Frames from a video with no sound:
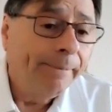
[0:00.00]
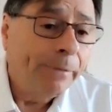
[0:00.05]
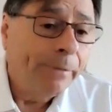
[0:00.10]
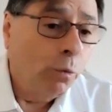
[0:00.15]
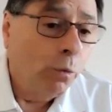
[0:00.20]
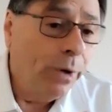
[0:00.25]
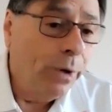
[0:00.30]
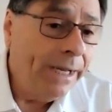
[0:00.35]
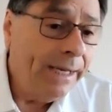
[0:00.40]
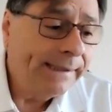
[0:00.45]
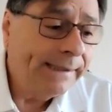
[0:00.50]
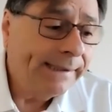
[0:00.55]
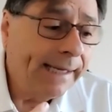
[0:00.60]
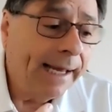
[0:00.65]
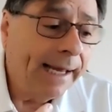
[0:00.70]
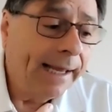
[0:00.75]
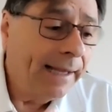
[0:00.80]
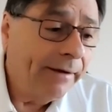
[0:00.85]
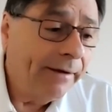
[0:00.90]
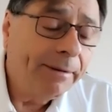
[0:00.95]
We
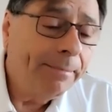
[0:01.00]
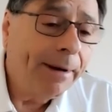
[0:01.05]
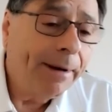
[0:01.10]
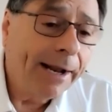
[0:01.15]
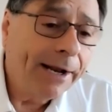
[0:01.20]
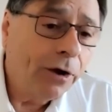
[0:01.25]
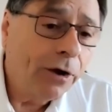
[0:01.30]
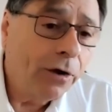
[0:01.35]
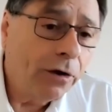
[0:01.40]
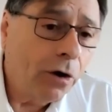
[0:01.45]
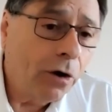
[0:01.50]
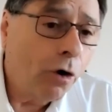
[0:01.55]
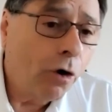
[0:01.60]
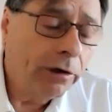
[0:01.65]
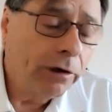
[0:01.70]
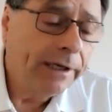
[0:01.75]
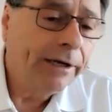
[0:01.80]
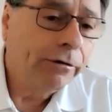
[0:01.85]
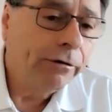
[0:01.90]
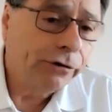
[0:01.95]
sell, everybody on our
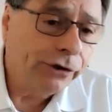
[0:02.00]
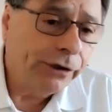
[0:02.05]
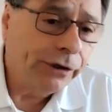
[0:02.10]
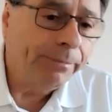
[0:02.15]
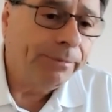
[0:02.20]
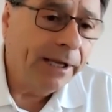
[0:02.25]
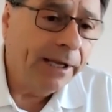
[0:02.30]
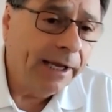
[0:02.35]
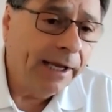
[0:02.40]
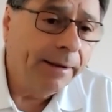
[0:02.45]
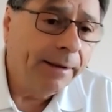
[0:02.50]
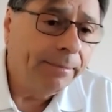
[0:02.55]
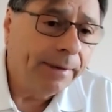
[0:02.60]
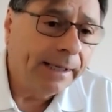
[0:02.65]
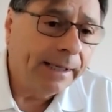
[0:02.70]
leadership team